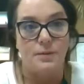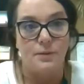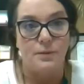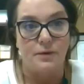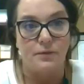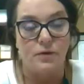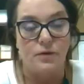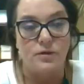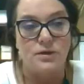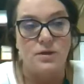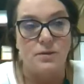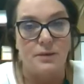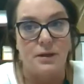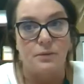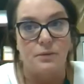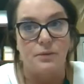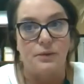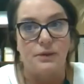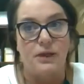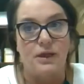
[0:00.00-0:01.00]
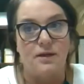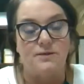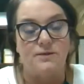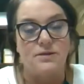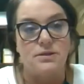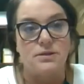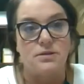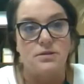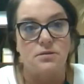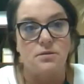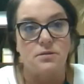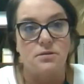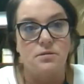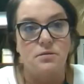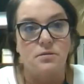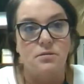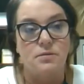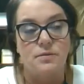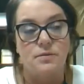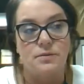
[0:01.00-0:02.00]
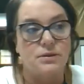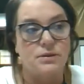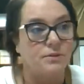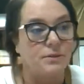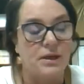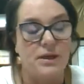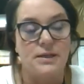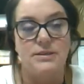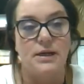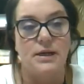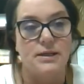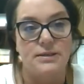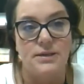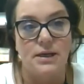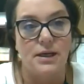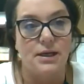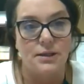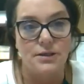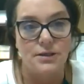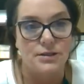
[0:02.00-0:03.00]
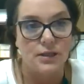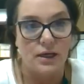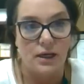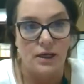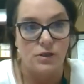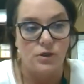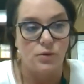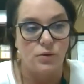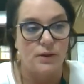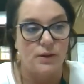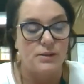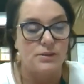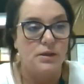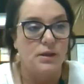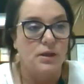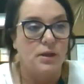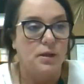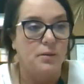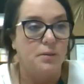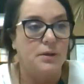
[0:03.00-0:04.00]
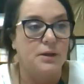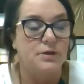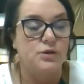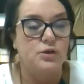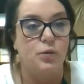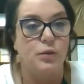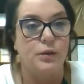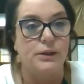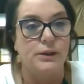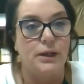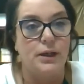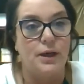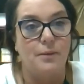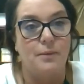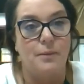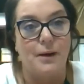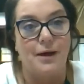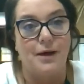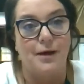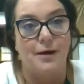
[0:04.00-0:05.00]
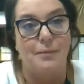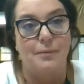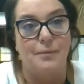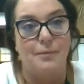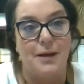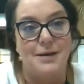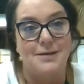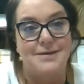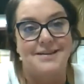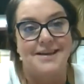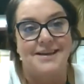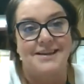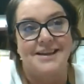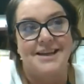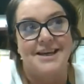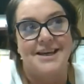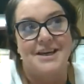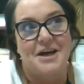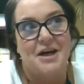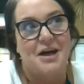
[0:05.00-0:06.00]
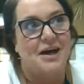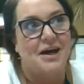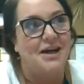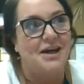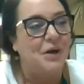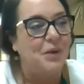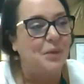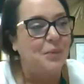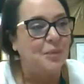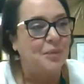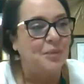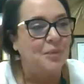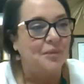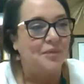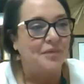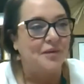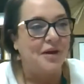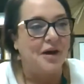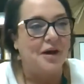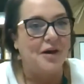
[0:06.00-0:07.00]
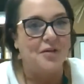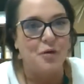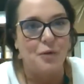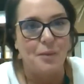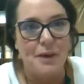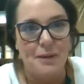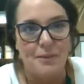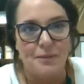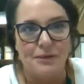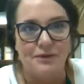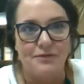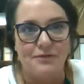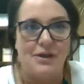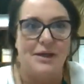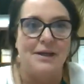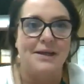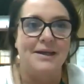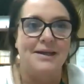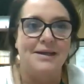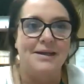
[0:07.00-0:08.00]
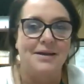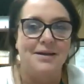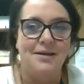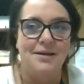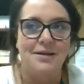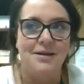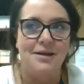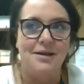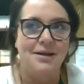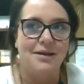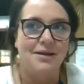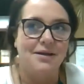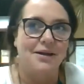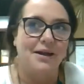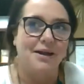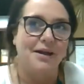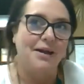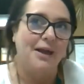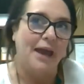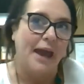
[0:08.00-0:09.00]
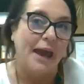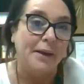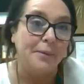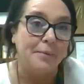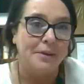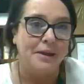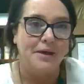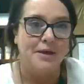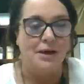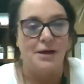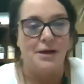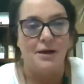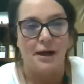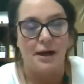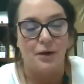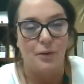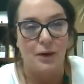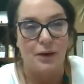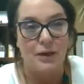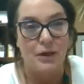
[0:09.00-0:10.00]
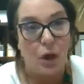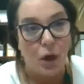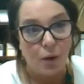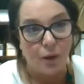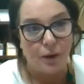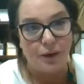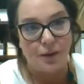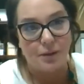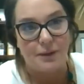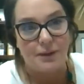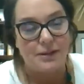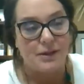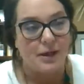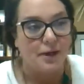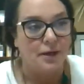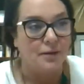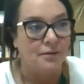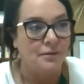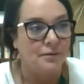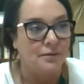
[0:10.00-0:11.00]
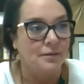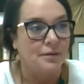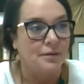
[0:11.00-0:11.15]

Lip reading: some of those limiting beliefs. Some days I say I just can't do it. But it's really basically other people have done it. It can be done. How do I know it could be done?